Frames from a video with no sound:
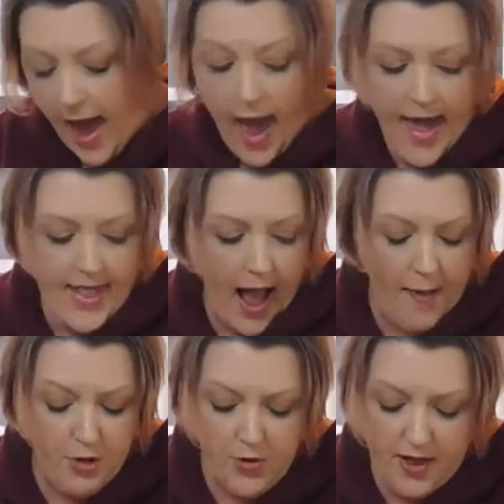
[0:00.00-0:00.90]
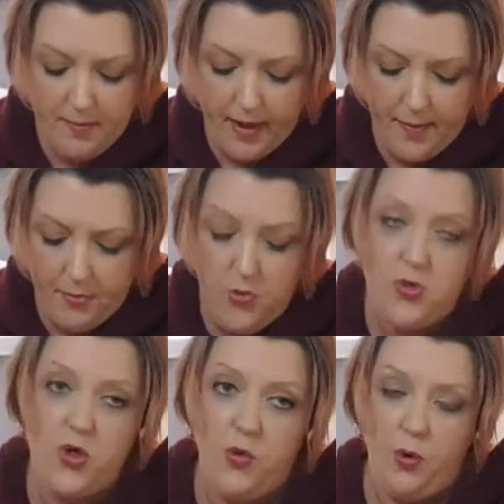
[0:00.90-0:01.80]
And I'm using bamboo
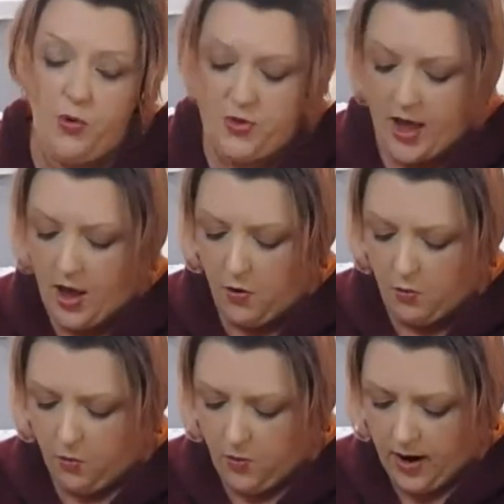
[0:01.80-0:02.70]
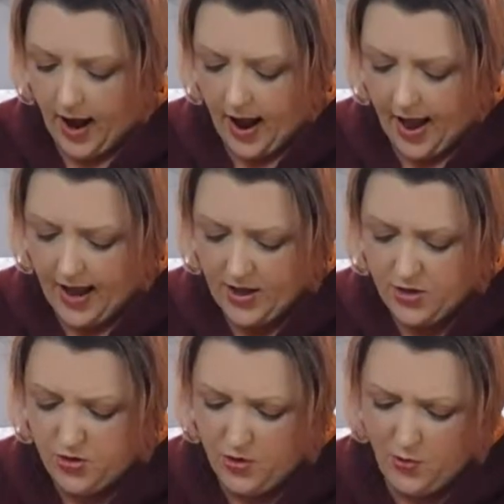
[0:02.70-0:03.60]
skewers. What I
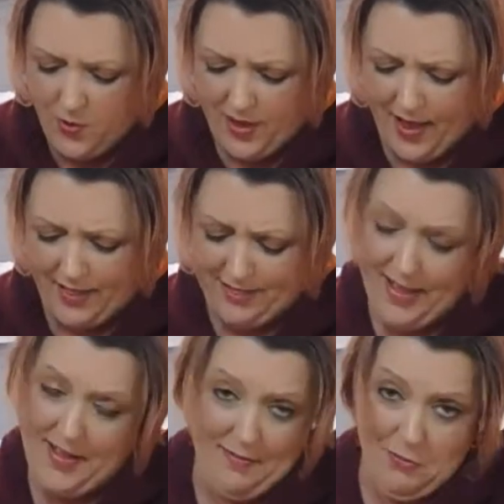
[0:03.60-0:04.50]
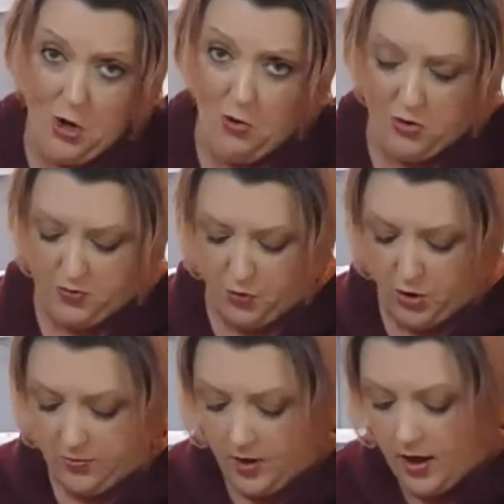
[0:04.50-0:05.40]
do, what I think it calls
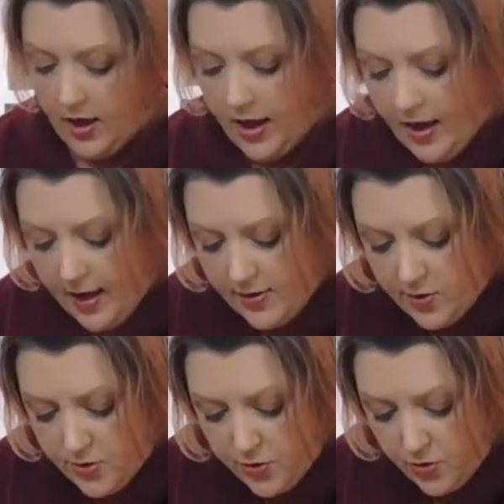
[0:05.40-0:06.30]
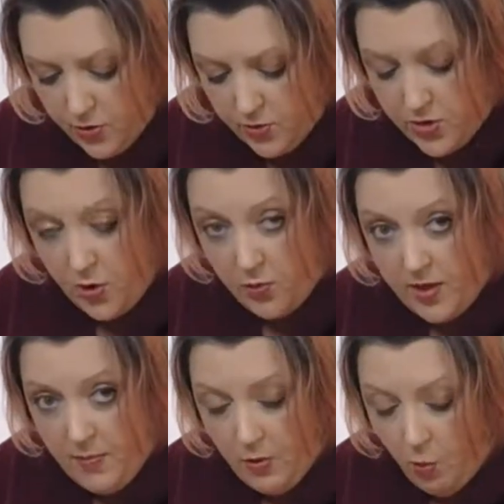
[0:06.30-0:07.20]
for, is to soak
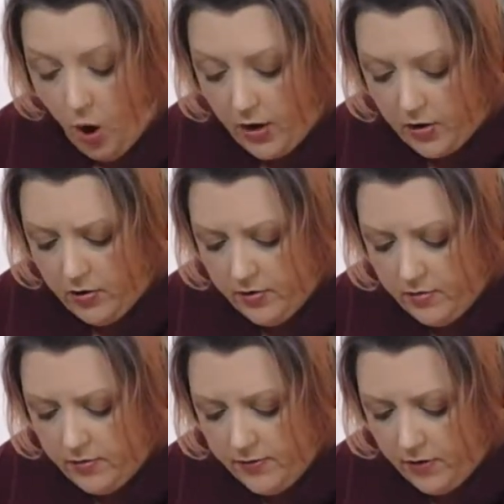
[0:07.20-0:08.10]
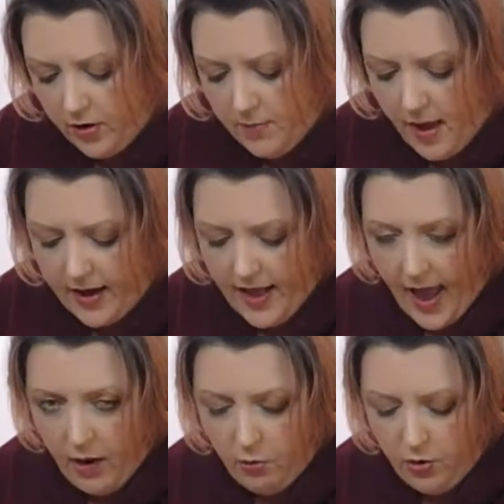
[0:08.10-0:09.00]
them in water for about an
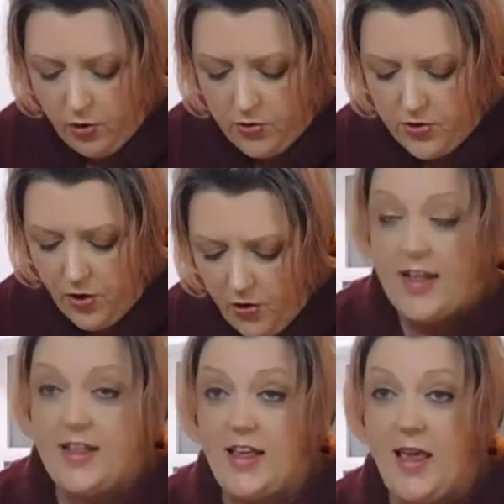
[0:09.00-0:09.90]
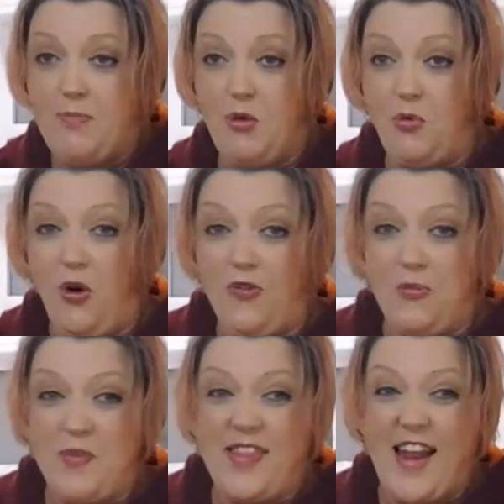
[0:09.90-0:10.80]
hour or so, just to keep the grill
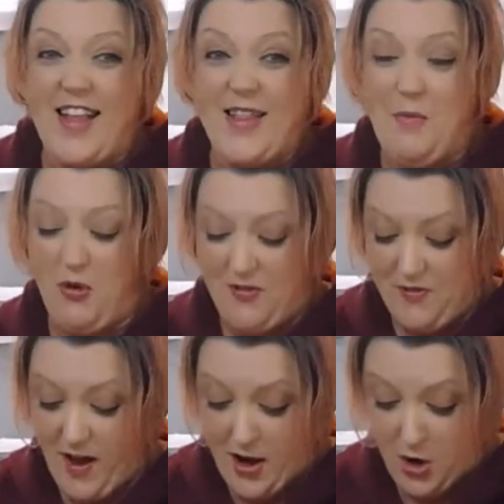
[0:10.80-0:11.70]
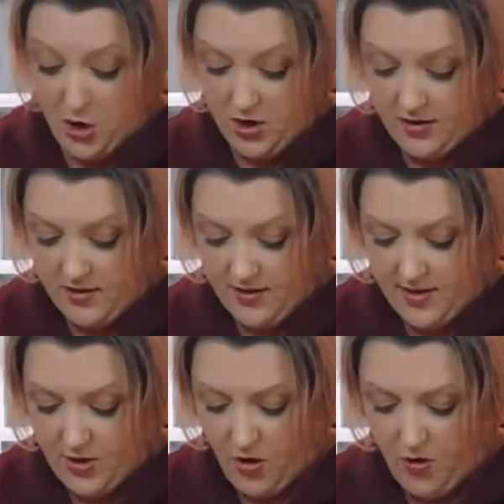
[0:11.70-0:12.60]
from setting them on fire.
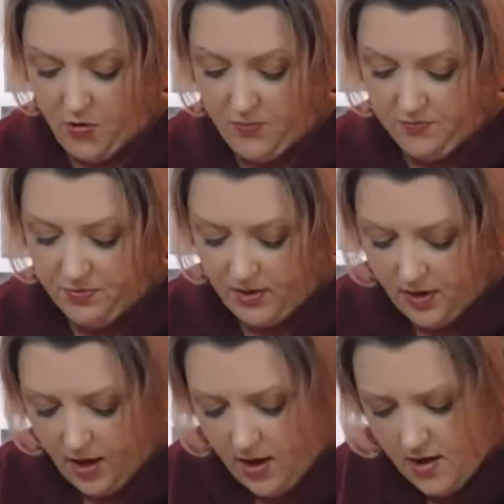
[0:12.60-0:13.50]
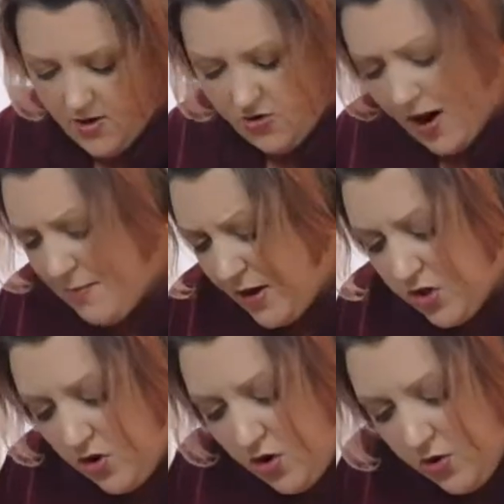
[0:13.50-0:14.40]
So, try to make
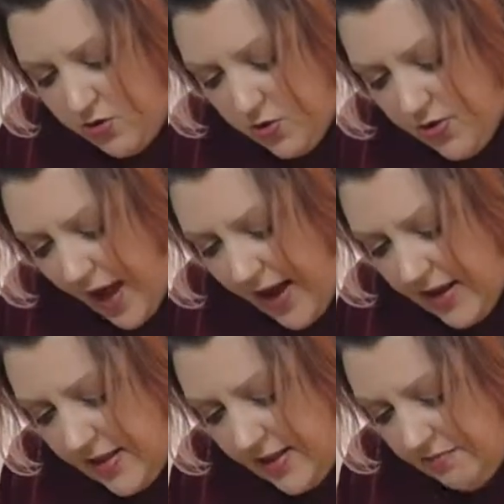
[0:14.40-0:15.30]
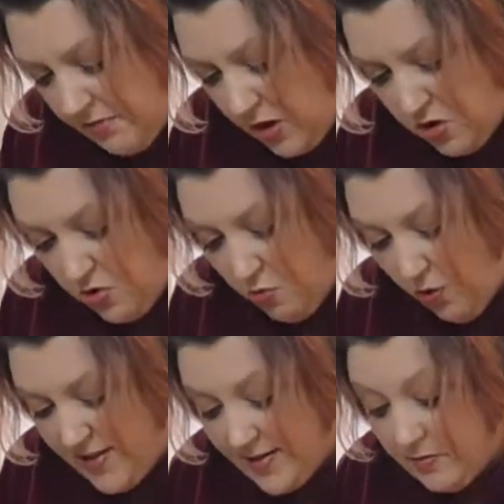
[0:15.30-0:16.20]
sure you do that unless you
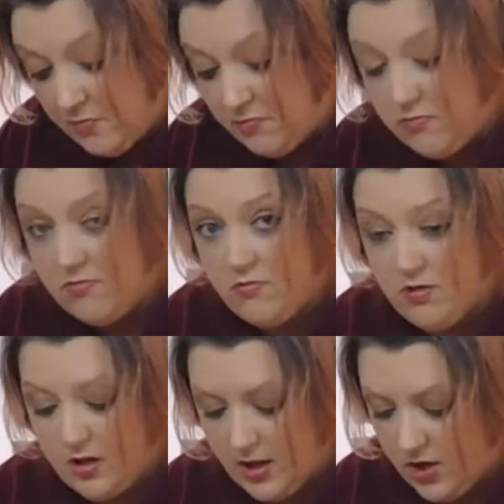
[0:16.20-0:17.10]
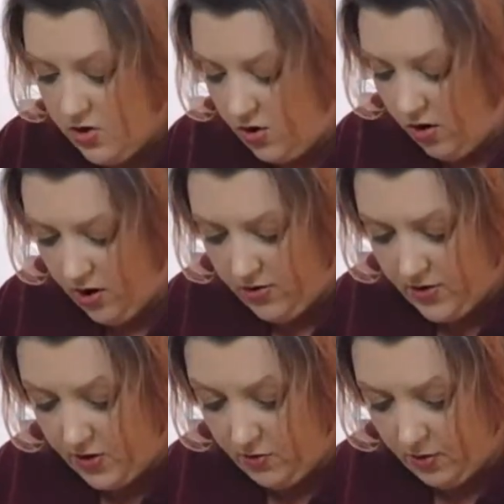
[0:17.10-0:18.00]
want some really charred
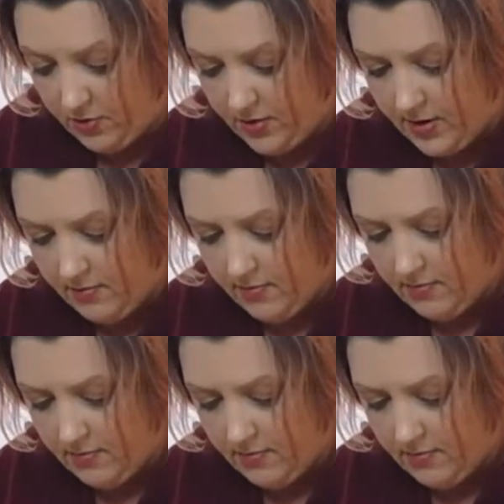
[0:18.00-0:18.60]
skewers.